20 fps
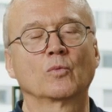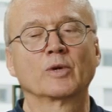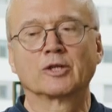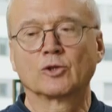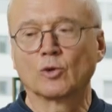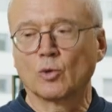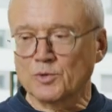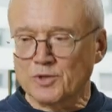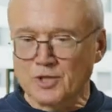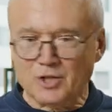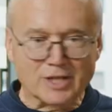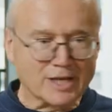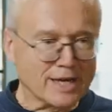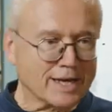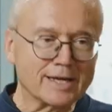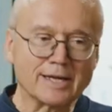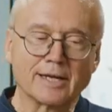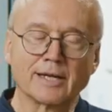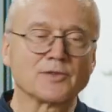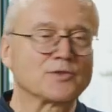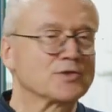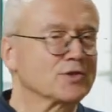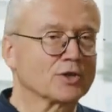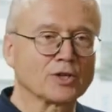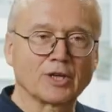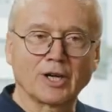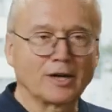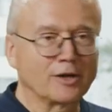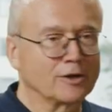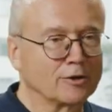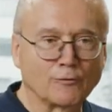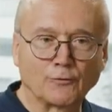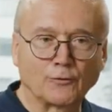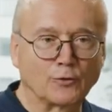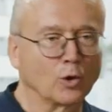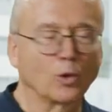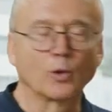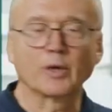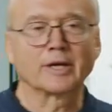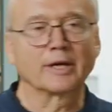We don't say it's a current
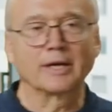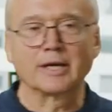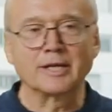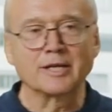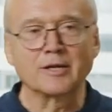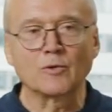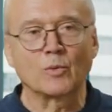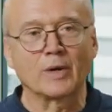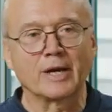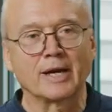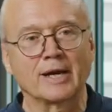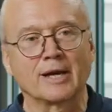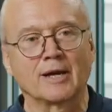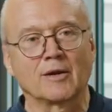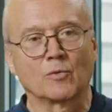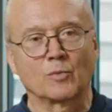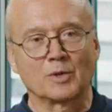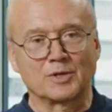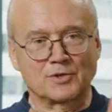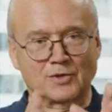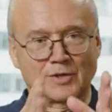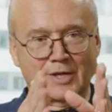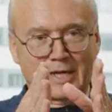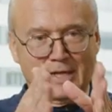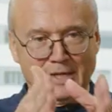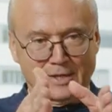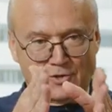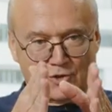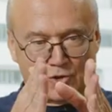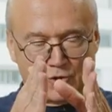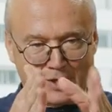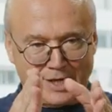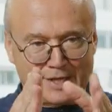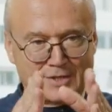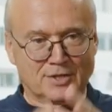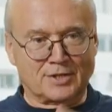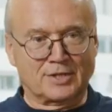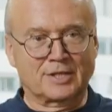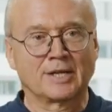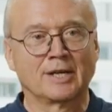flowing anywhere. We say it's
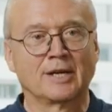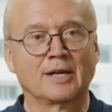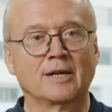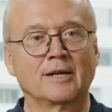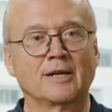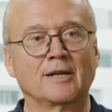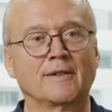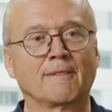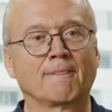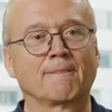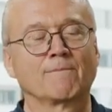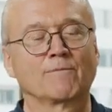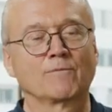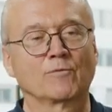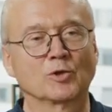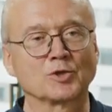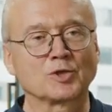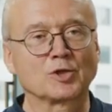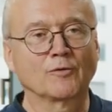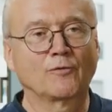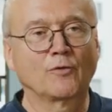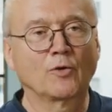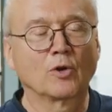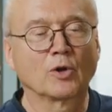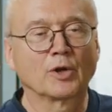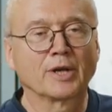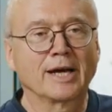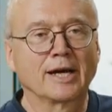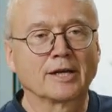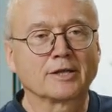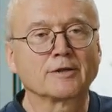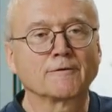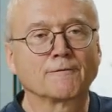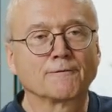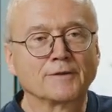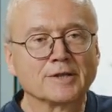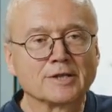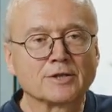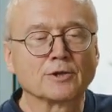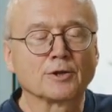just, first of all, an
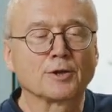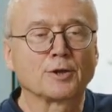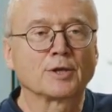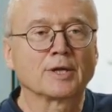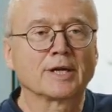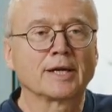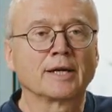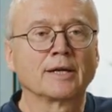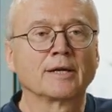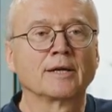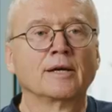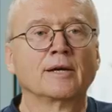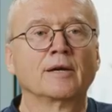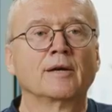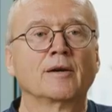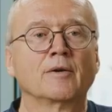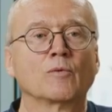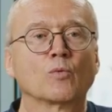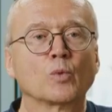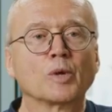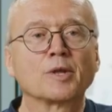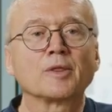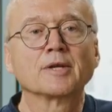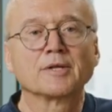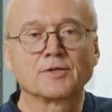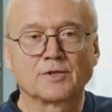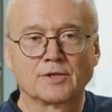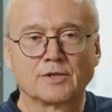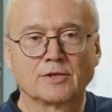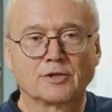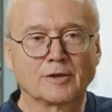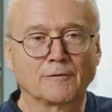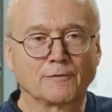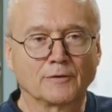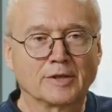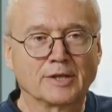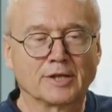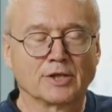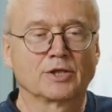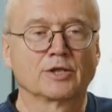artificial thing with this
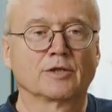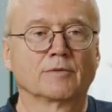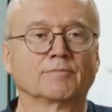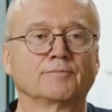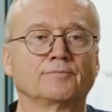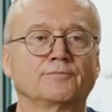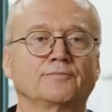definition.